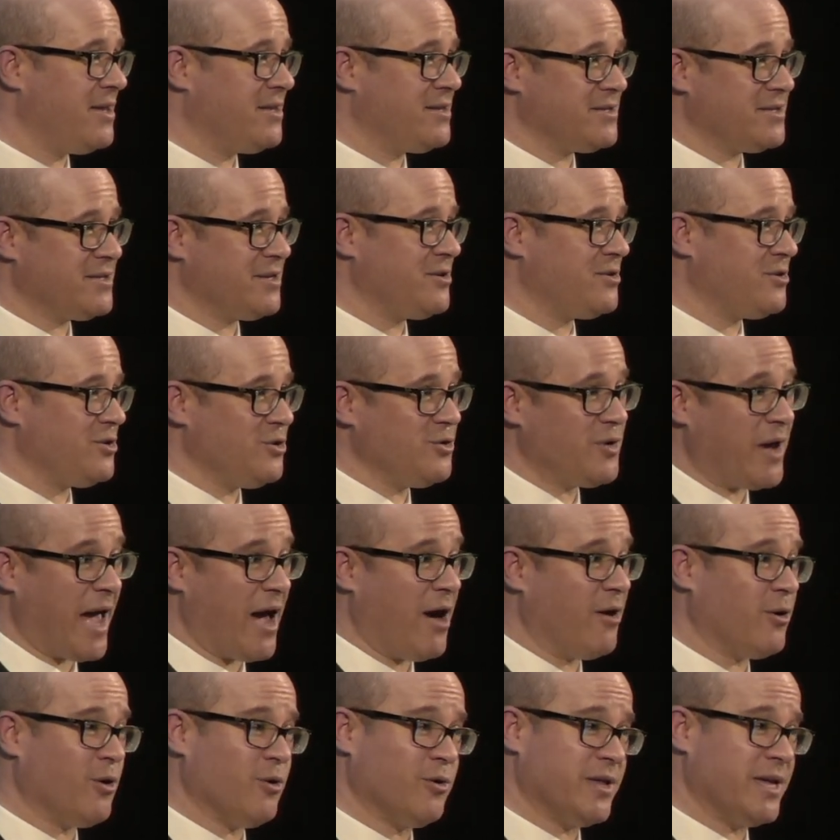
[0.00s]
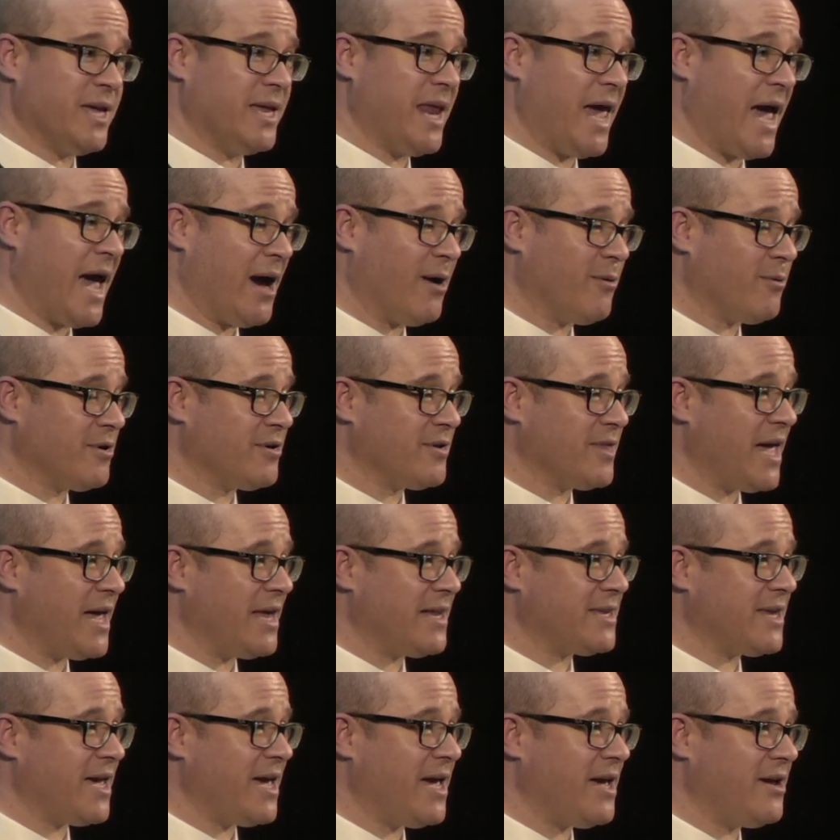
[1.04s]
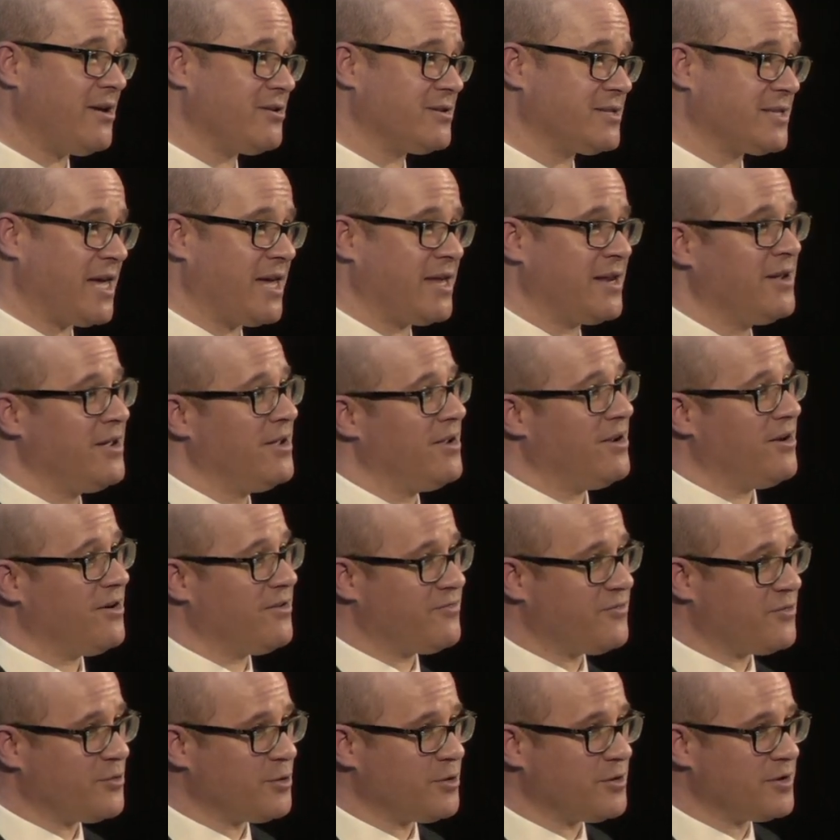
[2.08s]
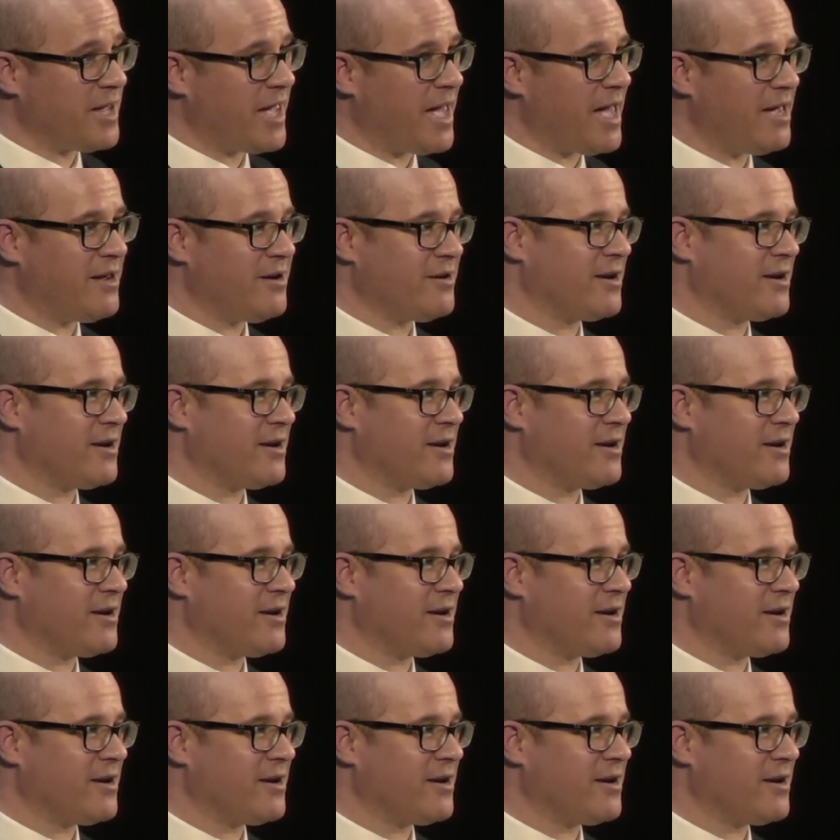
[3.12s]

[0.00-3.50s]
Does it, you count only an hour that day? Or is that a full day?